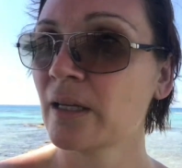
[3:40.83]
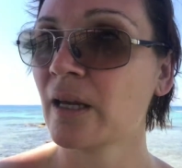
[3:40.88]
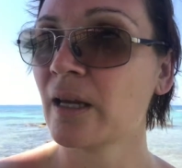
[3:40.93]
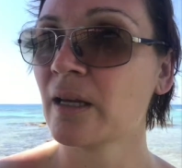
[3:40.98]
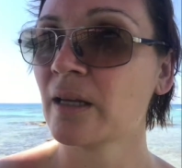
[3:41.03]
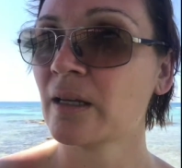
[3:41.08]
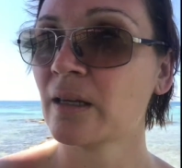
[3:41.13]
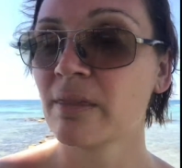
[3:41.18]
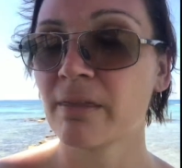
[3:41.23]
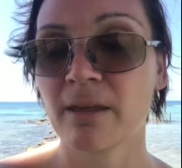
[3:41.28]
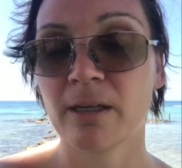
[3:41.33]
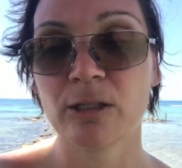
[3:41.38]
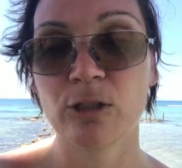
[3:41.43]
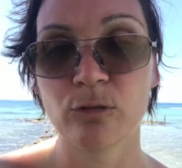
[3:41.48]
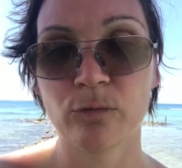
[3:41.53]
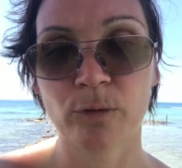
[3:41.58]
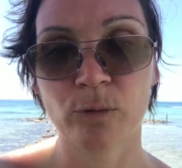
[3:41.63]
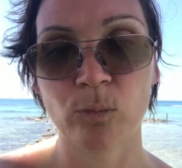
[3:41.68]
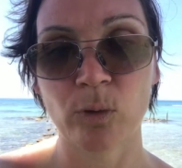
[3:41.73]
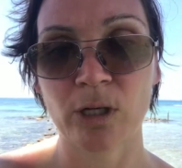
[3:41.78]

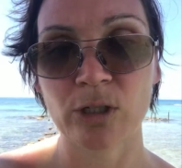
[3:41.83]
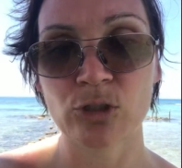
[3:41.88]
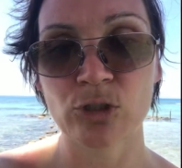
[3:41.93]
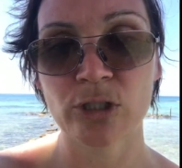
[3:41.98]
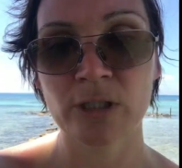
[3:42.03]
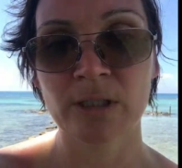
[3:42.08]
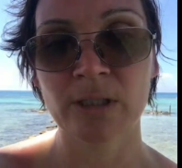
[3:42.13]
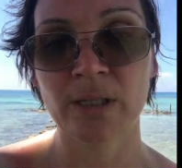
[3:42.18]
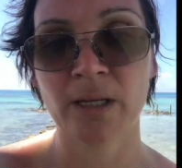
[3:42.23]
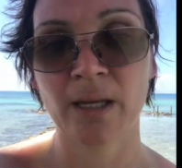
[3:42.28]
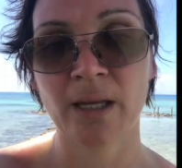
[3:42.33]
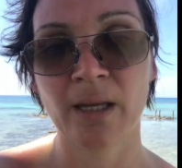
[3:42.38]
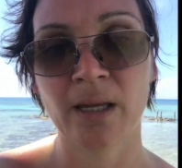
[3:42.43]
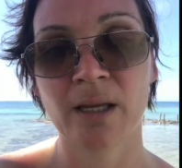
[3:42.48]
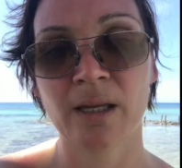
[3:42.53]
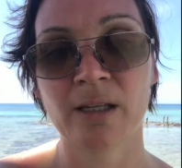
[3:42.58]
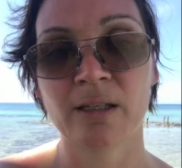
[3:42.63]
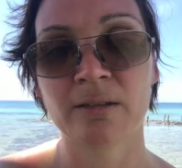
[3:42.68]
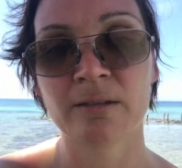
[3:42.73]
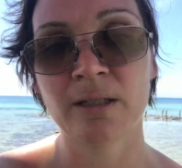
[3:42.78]
Thank you for watching,
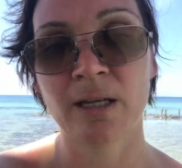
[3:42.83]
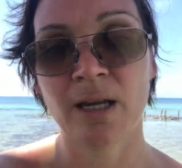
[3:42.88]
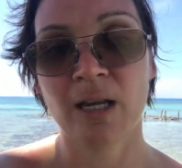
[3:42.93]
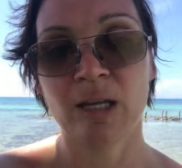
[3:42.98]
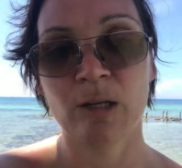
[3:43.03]
and